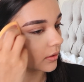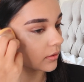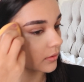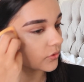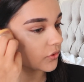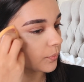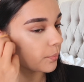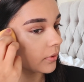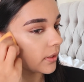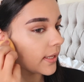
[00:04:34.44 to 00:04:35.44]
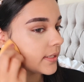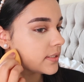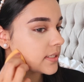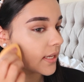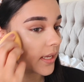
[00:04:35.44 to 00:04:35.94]
Let's just
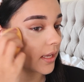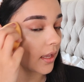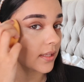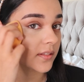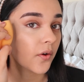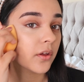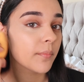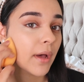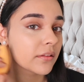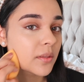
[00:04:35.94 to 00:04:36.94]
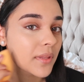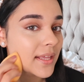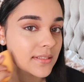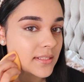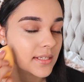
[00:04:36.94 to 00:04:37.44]
blend it. It's all about the
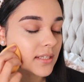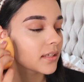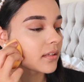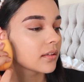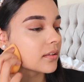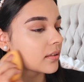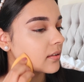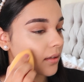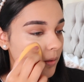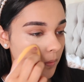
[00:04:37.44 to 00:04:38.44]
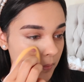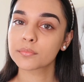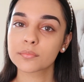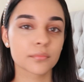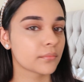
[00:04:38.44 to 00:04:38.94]
blending.
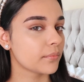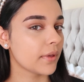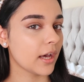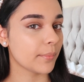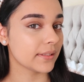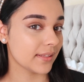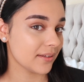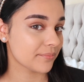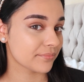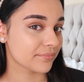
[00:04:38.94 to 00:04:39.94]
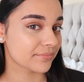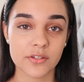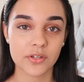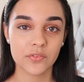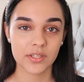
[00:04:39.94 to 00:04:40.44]
How about that? I
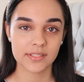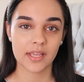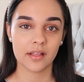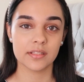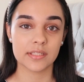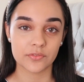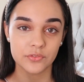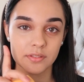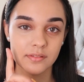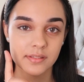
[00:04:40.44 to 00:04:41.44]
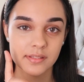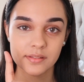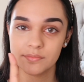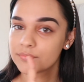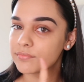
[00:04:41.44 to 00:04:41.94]
don't know if you can tell the difference.